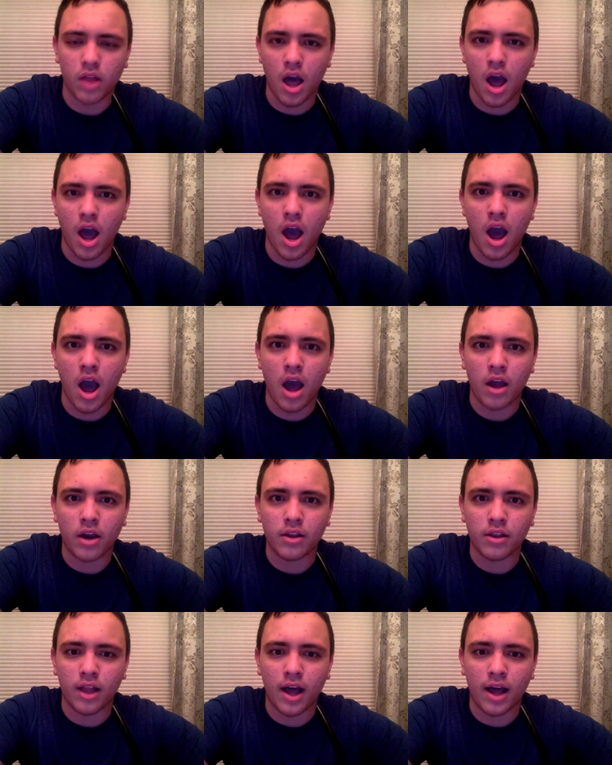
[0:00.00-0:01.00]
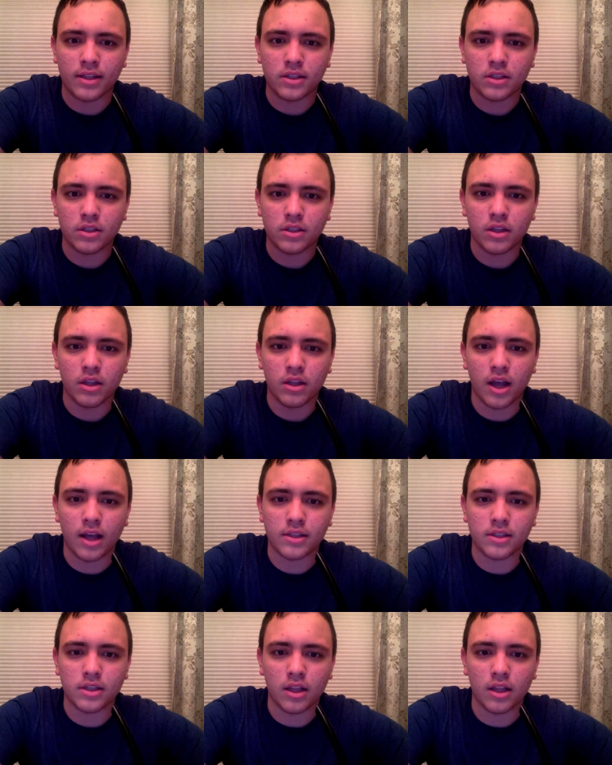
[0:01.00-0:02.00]
Lot, lots and
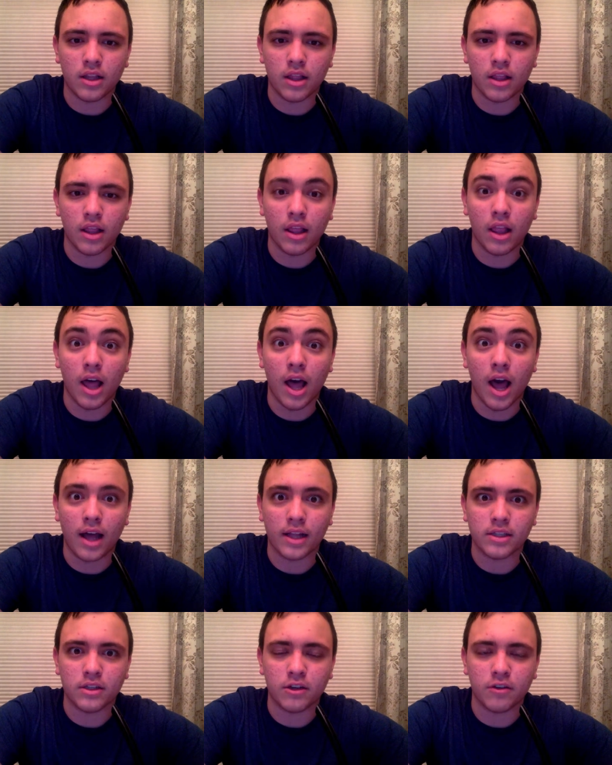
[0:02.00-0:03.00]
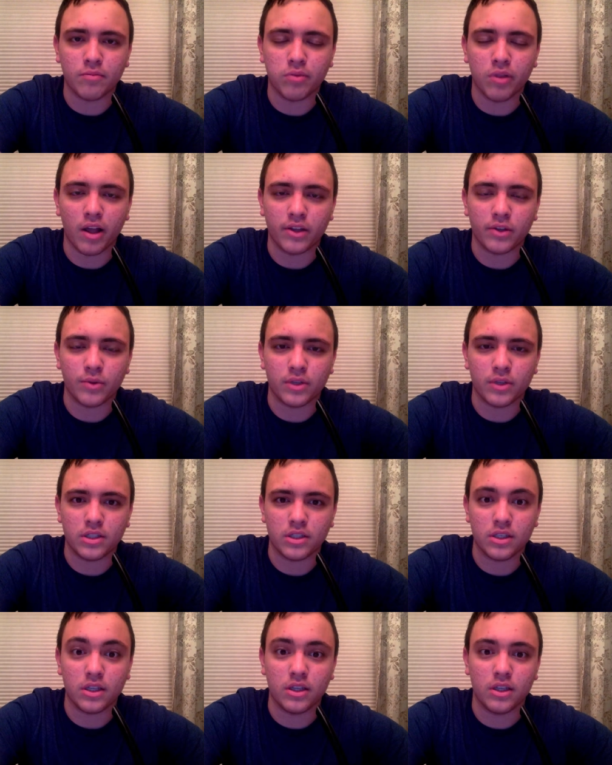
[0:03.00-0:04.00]
lots and lots of plot
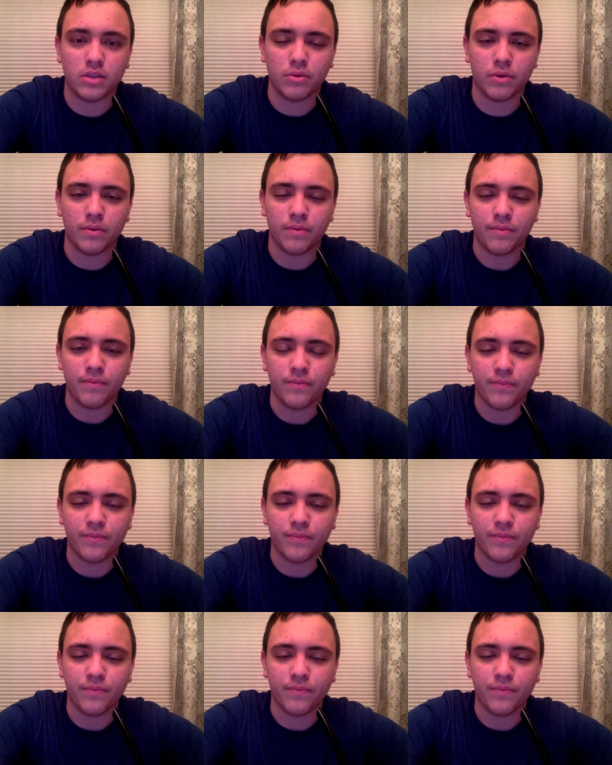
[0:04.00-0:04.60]
twists in this one.